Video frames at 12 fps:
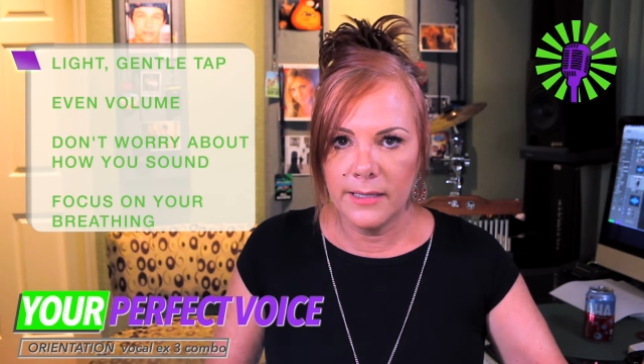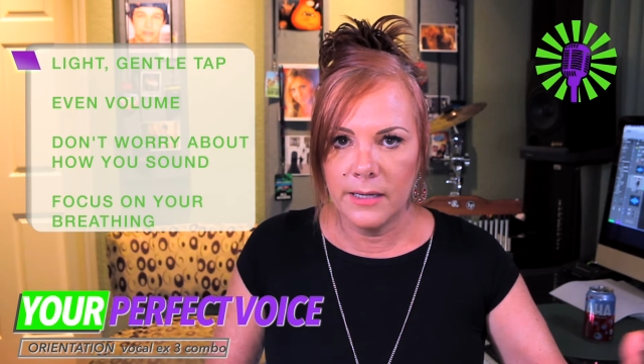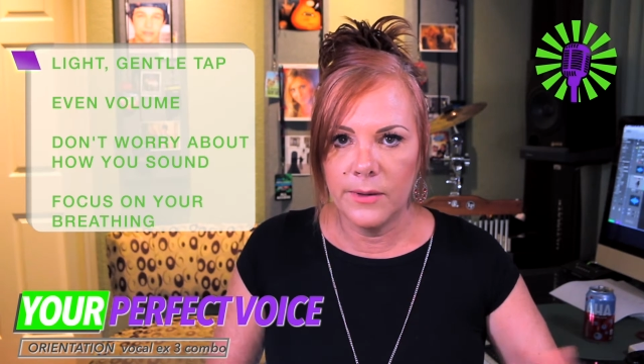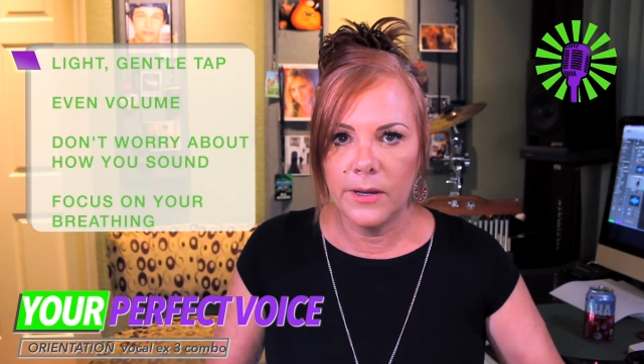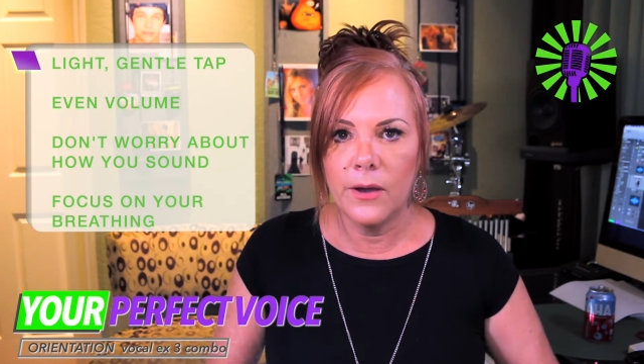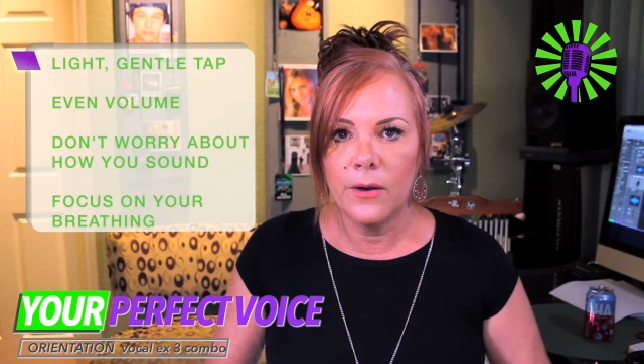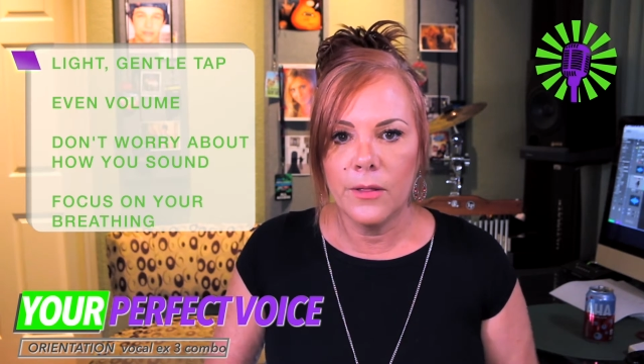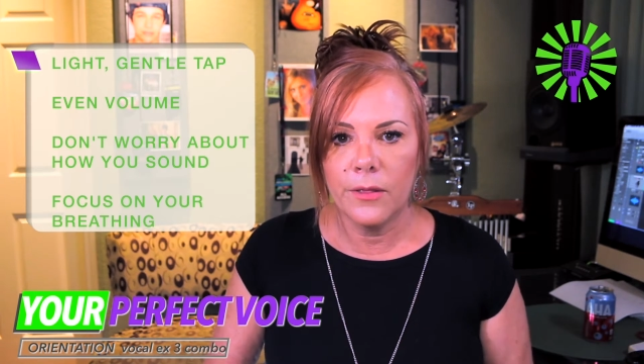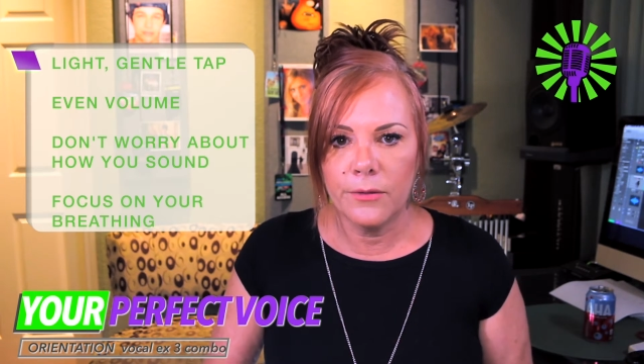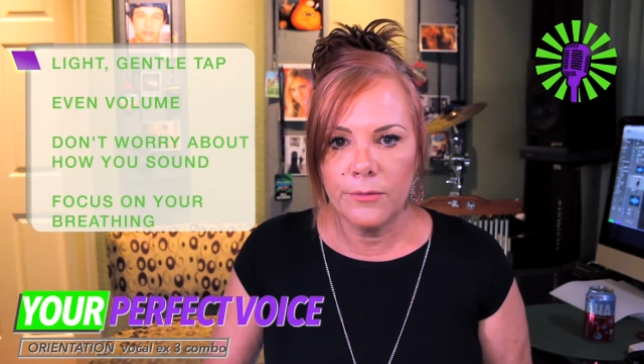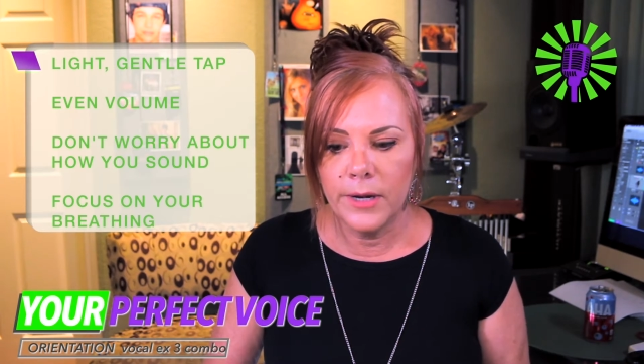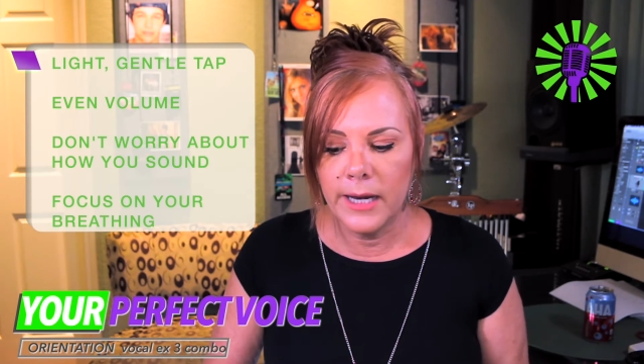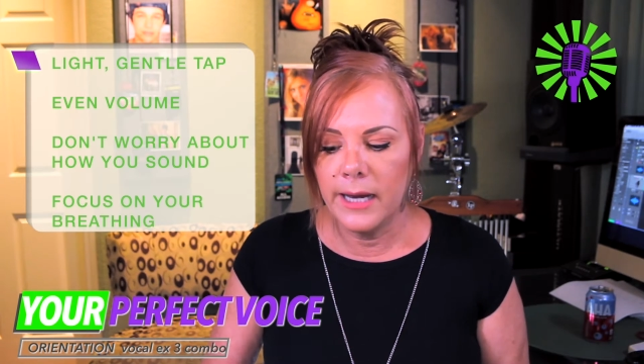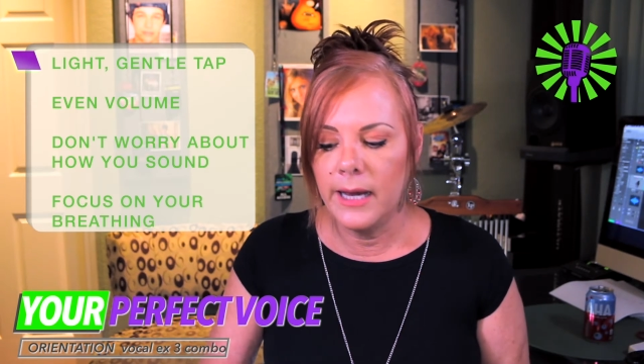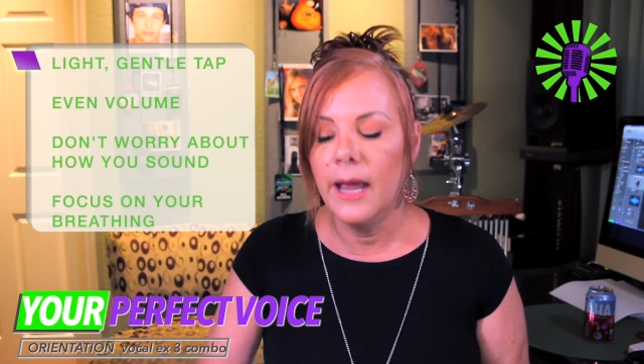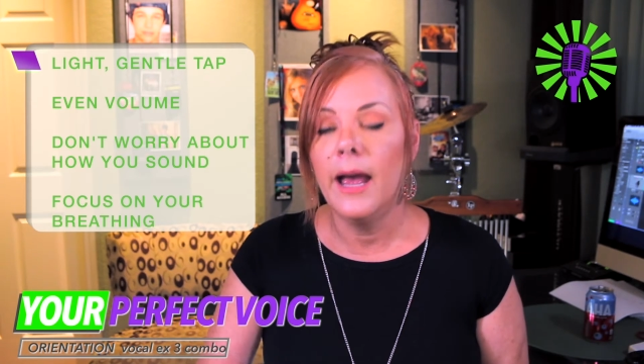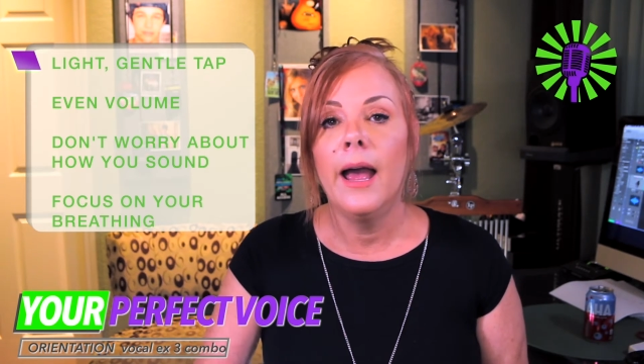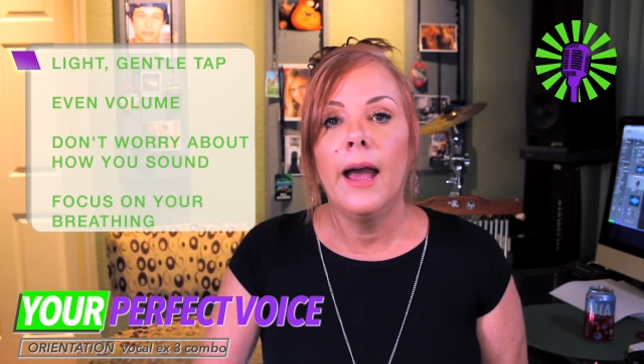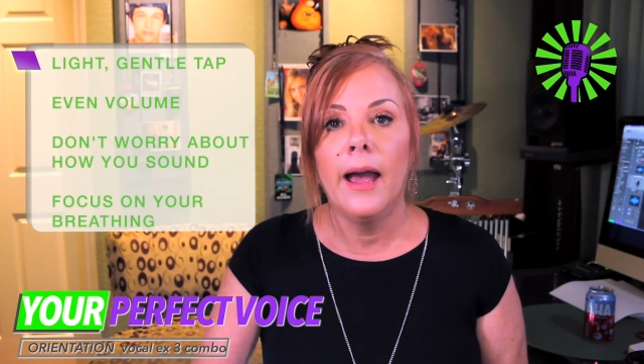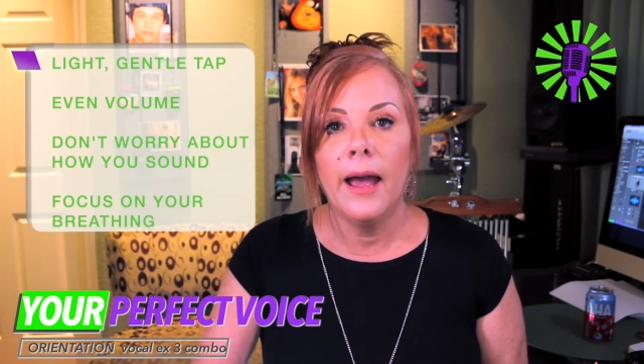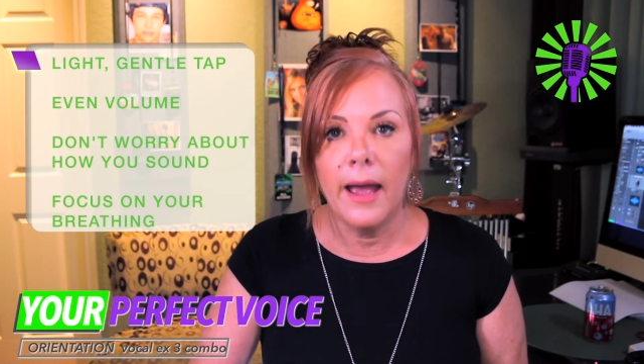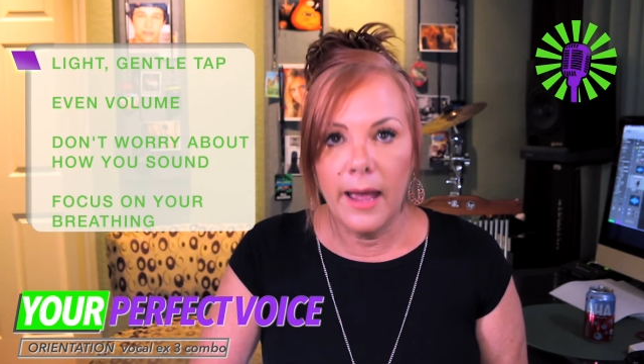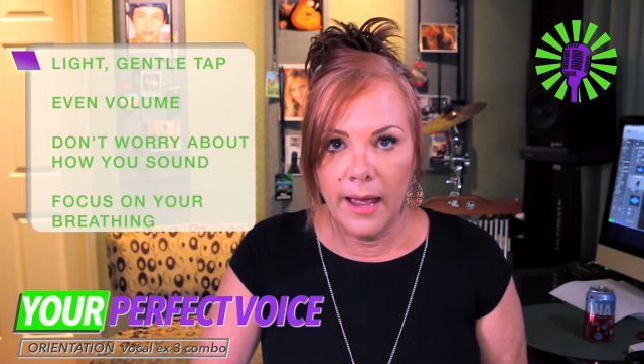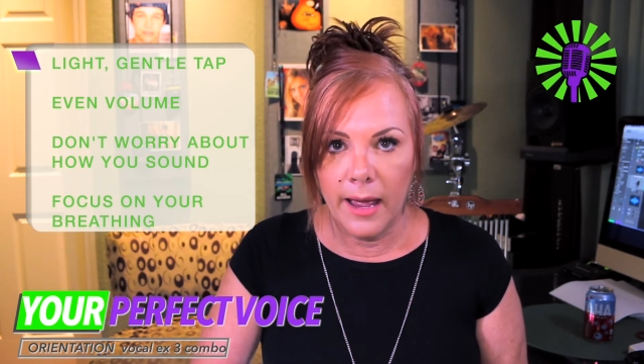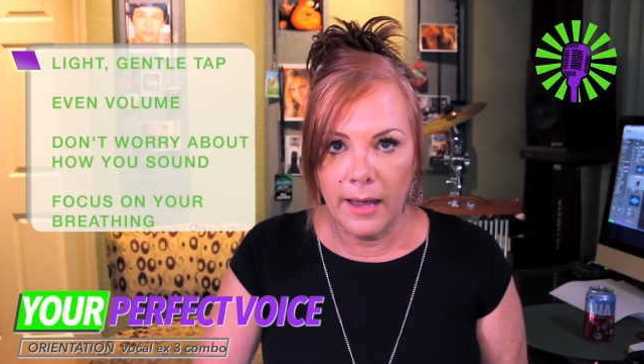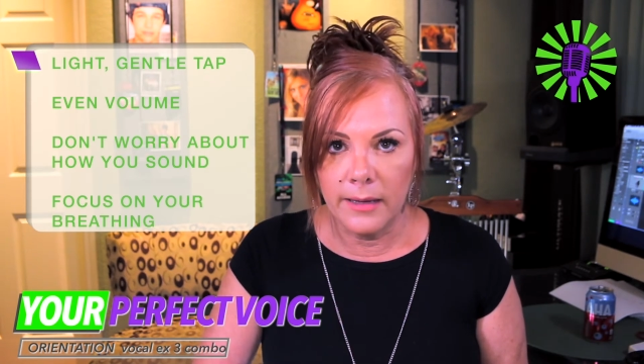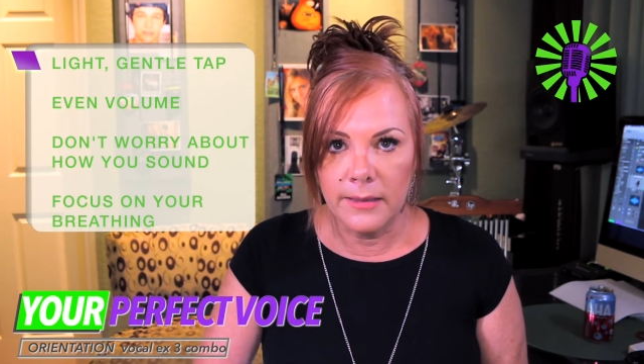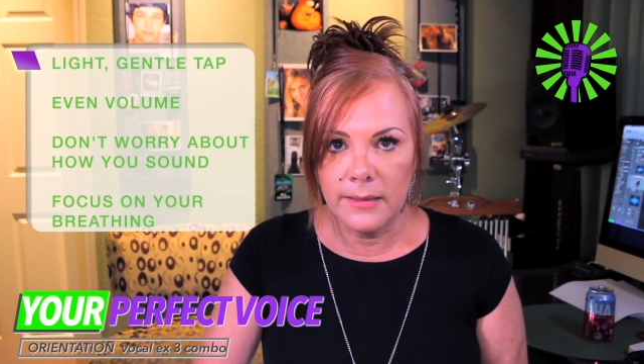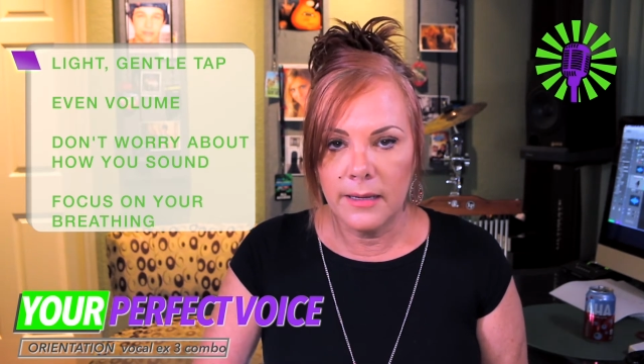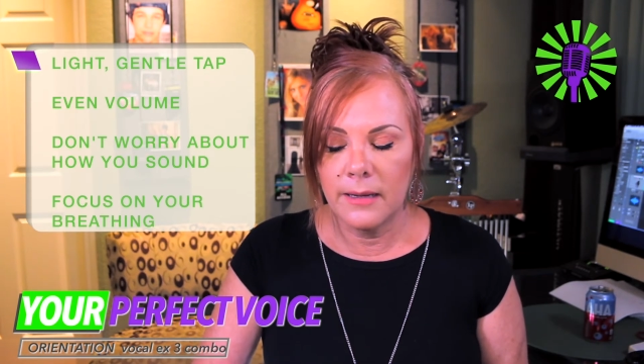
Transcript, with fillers: Here we go. Three and.